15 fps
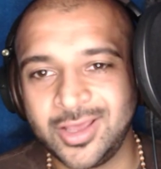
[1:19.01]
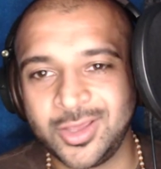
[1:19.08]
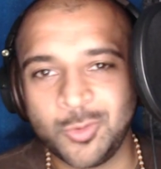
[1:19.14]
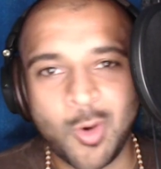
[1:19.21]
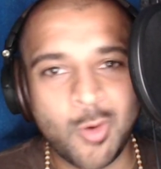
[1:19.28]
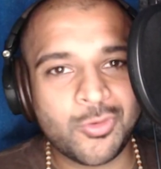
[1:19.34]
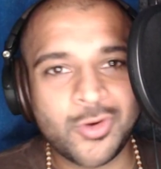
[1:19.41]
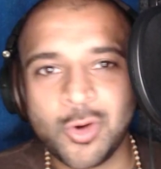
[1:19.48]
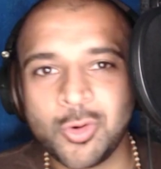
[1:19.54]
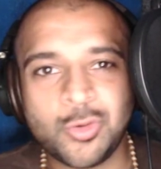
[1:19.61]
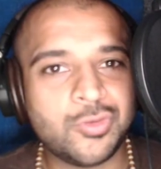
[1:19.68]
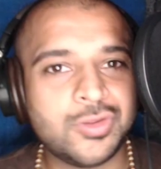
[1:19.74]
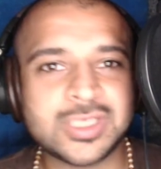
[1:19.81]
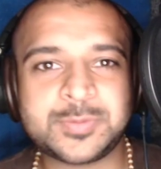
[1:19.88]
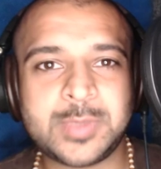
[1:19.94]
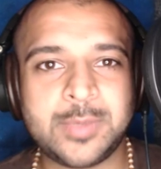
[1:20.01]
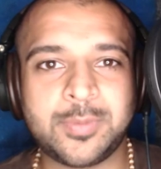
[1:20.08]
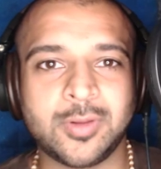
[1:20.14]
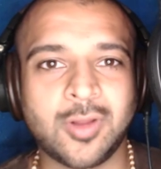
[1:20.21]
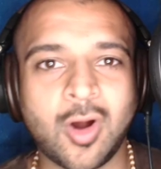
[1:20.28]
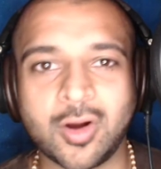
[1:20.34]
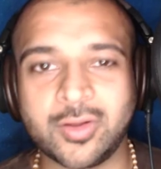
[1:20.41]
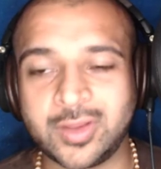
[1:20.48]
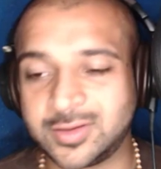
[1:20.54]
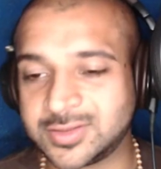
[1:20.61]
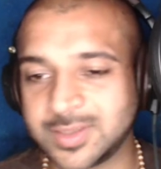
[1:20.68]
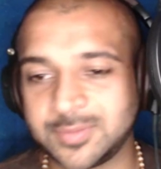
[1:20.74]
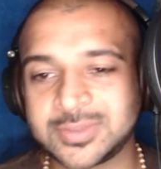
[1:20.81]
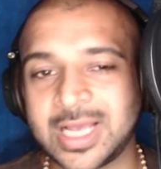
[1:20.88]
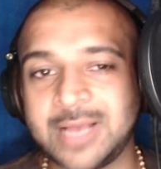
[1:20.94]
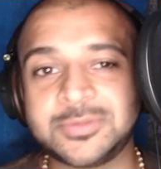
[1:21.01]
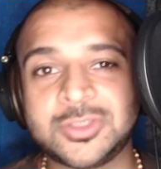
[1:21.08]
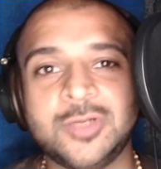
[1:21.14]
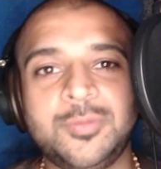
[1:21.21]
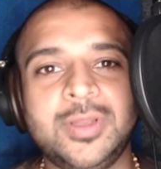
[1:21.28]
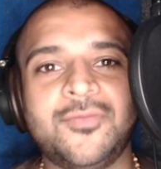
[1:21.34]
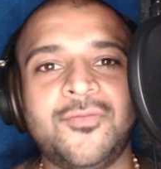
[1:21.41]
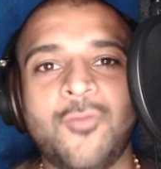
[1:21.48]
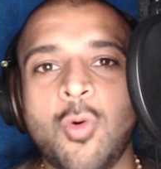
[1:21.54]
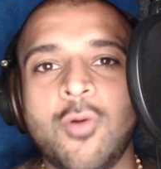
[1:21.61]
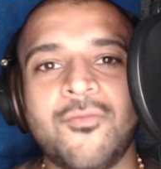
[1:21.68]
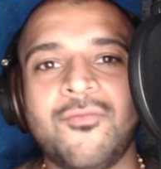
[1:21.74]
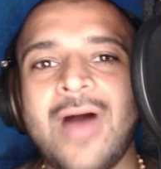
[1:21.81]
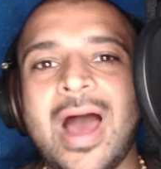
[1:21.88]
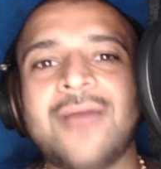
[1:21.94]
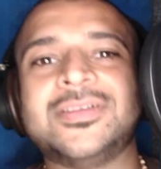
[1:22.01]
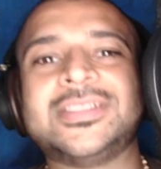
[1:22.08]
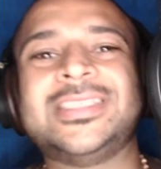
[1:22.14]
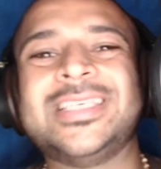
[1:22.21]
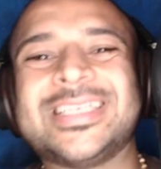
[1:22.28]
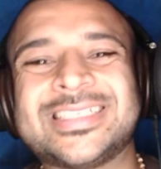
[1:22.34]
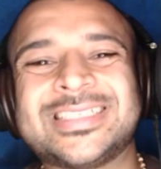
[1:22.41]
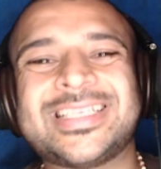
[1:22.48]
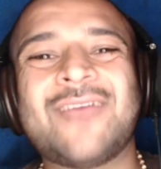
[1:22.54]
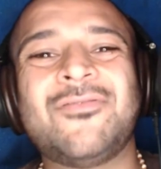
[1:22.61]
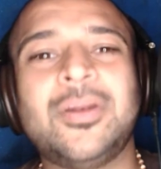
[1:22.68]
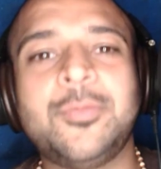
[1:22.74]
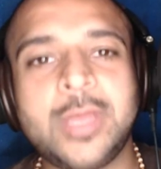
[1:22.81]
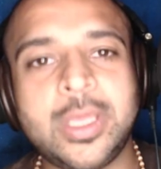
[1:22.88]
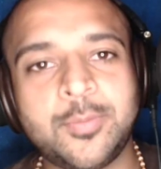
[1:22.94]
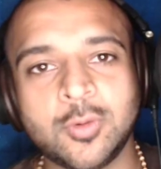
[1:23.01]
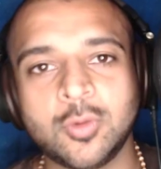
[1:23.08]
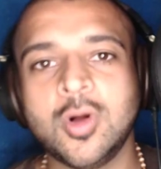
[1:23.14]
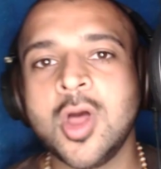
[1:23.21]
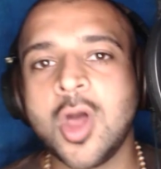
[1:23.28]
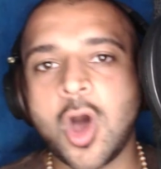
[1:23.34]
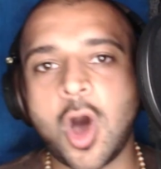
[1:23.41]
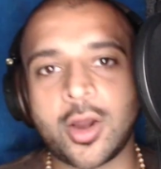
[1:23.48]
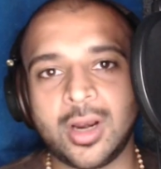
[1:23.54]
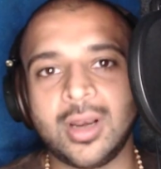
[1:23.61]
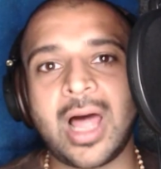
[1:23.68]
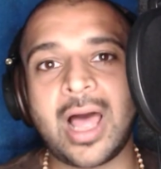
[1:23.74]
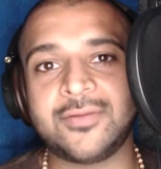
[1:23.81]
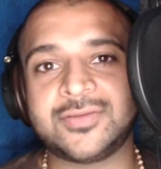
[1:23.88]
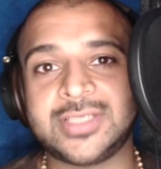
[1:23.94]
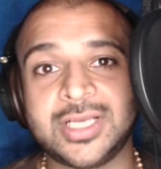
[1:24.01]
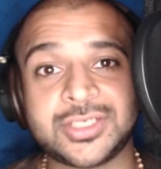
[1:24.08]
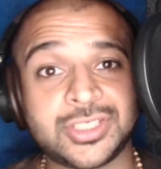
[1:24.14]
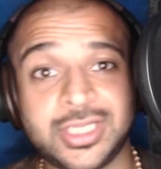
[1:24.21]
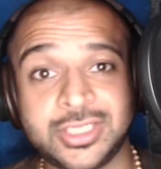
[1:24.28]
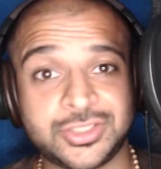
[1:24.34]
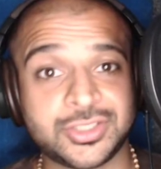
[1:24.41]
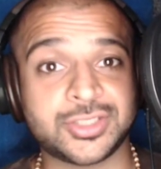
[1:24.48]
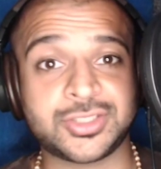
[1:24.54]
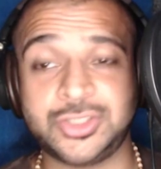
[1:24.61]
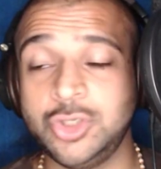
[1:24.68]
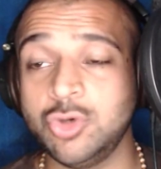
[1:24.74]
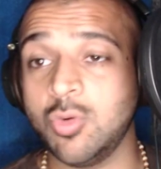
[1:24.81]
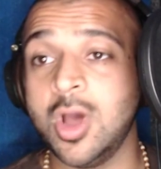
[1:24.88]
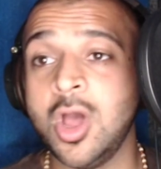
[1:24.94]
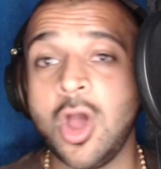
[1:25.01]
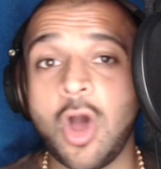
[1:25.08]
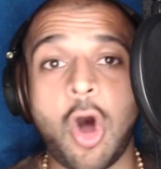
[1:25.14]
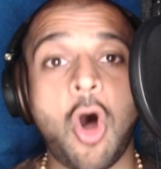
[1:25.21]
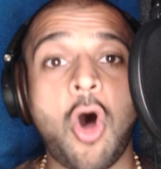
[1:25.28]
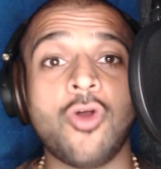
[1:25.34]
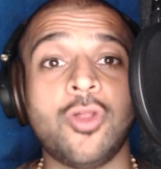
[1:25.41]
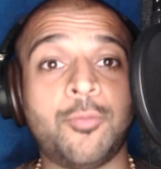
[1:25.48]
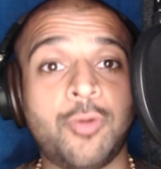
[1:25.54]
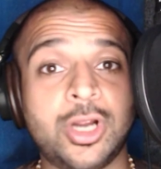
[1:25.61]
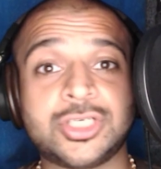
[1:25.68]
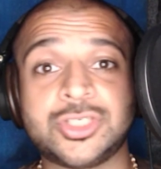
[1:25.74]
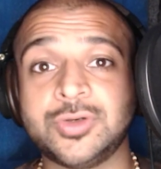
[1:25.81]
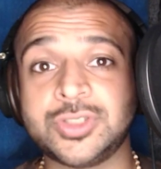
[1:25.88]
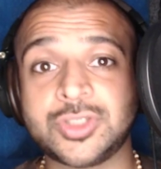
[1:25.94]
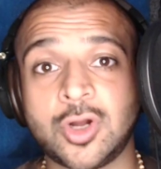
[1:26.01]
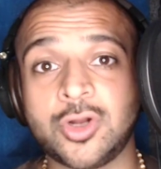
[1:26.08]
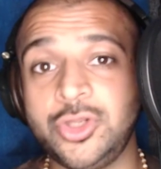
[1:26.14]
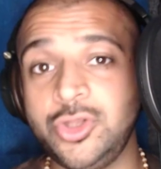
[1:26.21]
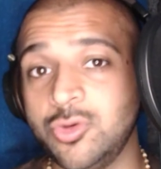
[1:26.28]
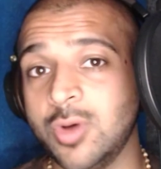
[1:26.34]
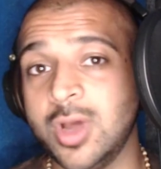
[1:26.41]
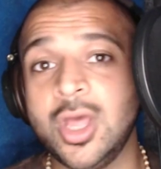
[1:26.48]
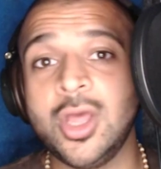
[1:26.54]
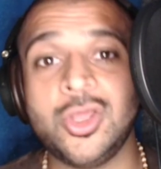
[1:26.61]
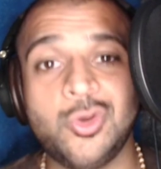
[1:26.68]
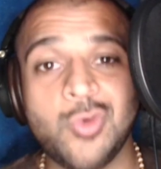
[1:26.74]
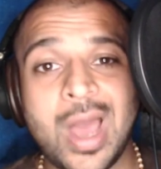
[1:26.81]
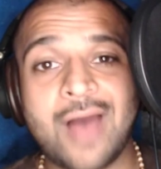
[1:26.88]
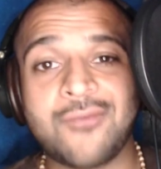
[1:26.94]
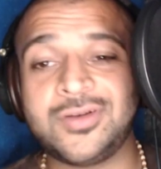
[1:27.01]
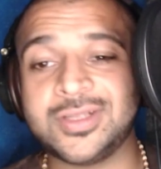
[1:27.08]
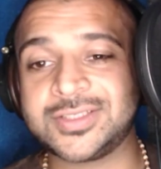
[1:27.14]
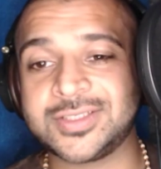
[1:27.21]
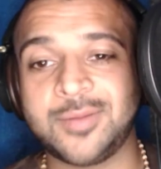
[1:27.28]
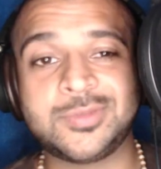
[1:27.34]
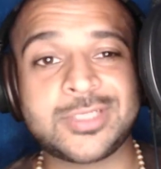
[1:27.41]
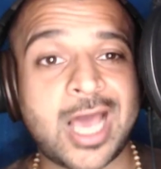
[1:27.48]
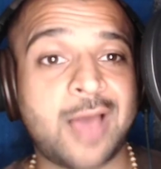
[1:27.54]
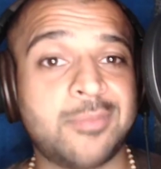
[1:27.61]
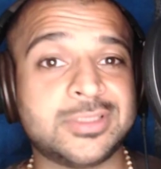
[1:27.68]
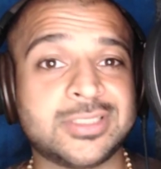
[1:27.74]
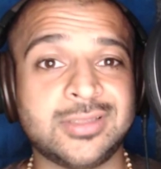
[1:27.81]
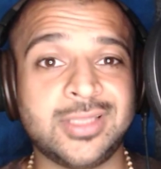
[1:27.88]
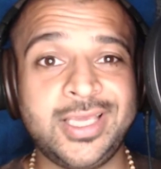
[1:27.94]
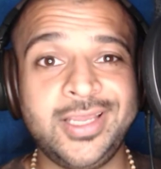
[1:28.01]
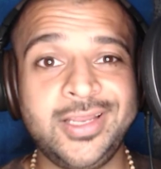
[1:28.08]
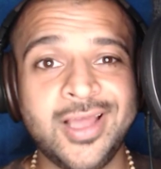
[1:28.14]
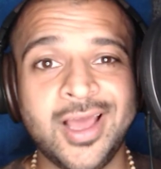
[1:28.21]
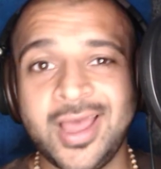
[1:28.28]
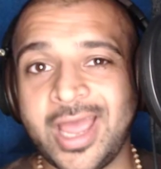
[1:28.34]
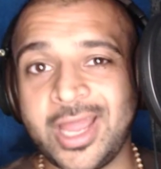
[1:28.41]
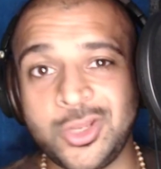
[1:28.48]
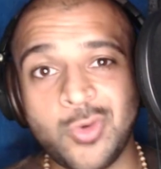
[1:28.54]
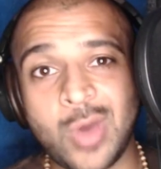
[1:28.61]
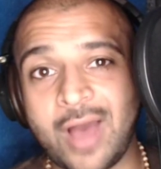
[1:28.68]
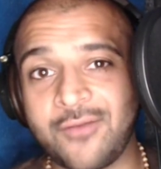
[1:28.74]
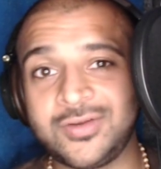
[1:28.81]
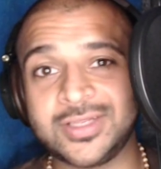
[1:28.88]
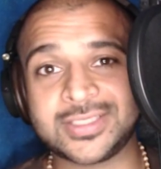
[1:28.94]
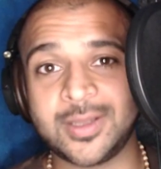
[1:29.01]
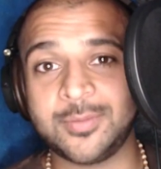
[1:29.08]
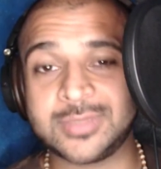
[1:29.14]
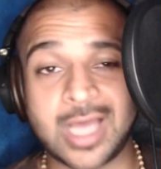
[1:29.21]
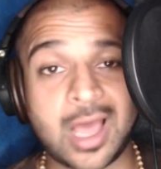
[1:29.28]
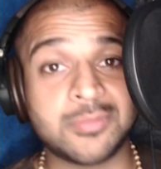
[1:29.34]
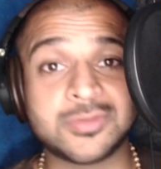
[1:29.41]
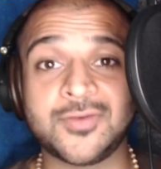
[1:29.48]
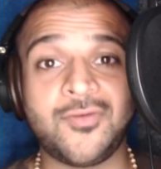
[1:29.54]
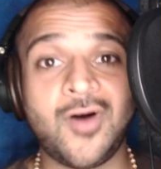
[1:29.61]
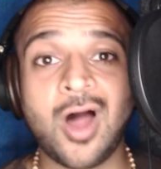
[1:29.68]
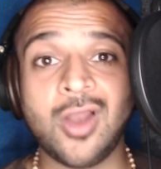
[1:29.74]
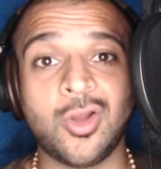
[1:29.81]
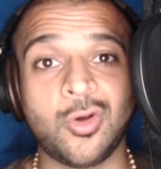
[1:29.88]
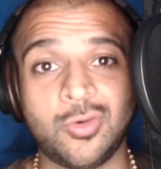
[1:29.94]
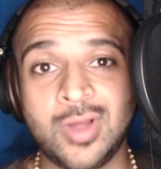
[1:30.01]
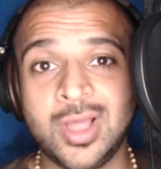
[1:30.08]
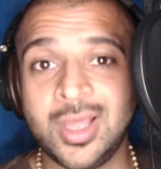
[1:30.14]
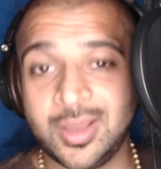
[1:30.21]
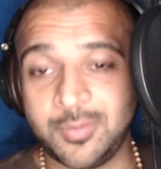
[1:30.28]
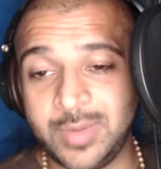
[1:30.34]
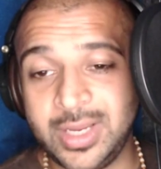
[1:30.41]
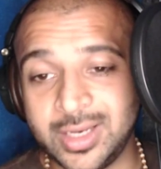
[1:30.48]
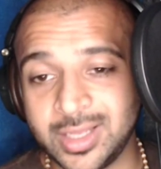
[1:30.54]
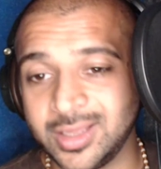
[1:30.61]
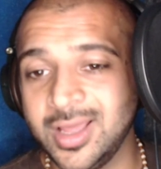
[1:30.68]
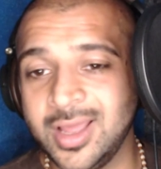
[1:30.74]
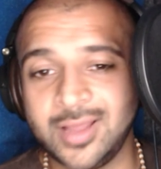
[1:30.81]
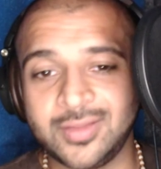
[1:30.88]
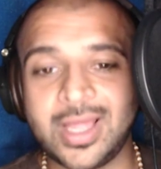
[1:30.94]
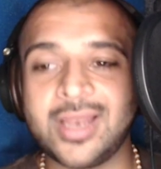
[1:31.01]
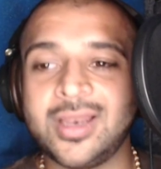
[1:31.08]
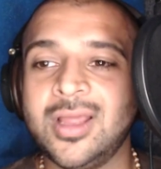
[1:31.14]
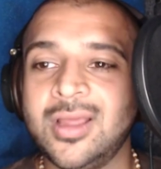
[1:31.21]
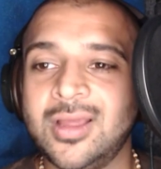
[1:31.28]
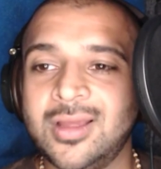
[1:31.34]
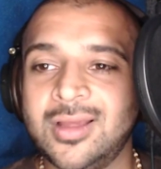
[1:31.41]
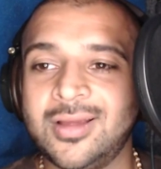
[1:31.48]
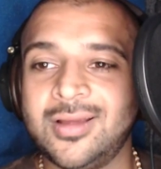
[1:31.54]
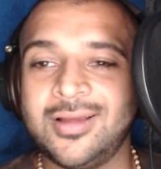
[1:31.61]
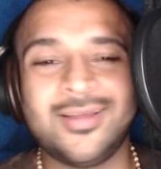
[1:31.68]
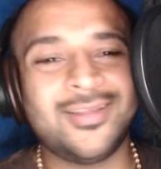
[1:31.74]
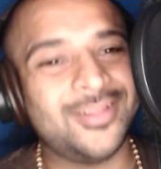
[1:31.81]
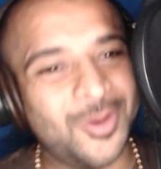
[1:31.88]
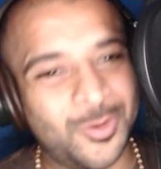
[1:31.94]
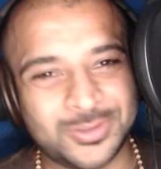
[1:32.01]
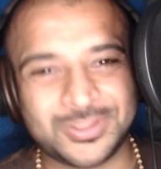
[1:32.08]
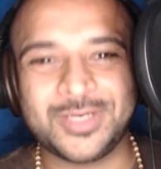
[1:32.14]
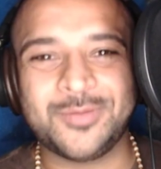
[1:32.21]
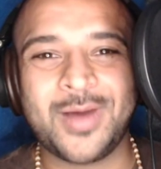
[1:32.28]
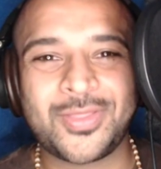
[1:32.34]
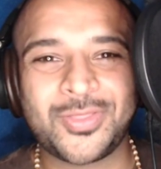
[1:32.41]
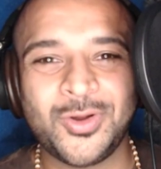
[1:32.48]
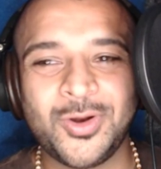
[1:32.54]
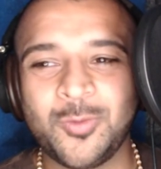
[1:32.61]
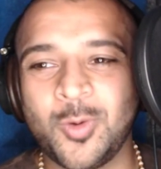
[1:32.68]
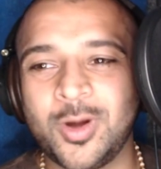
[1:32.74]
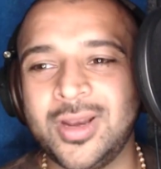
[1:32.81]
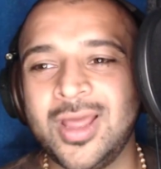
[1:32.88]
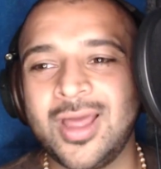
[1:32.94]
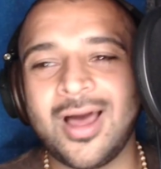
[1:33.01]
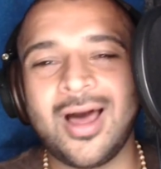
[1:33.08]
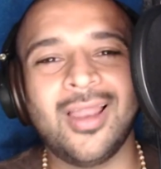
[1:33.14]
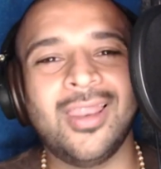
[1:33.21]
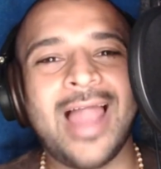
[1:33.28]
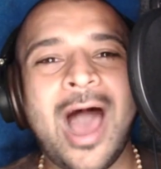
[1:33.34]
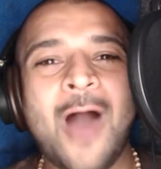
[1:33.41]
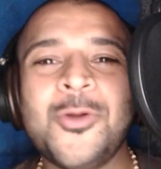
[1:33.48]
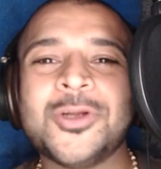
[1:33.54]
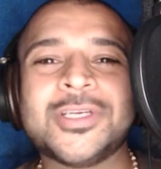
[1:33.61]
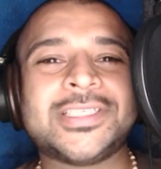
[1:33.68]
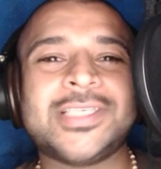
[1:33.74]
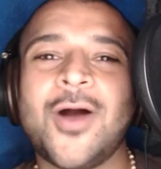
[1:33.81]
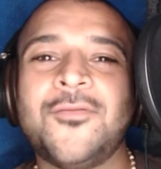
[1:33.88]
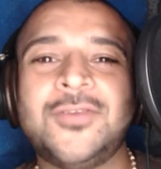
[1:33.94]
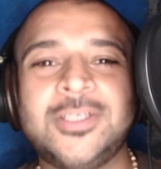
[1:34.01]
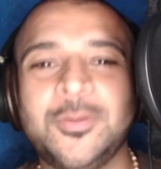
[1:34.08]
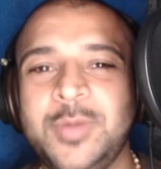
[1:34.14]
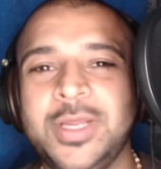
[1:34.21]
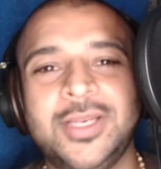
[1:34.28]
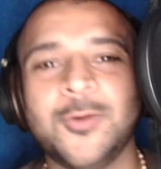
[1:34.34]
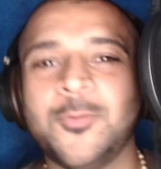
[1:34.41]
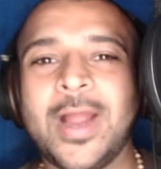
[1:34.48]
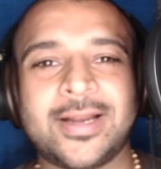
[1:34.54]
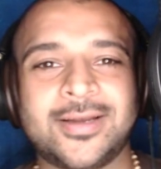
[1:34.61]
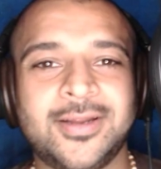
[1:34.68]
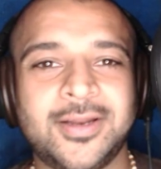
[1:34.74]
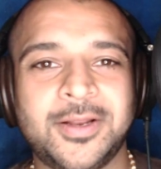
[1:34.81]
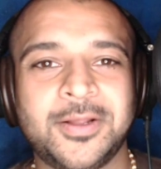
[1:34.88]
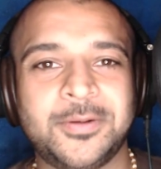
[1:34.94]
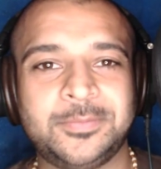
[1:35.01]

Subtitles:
You won't know who these people are. There sometimes could be 4, 5, 6, 7 people on a live session and just you. All the pressure is on you. You have to sometimes lead and you have to sometimes follow, meaning that goes into my third one, allow yourself to be directed.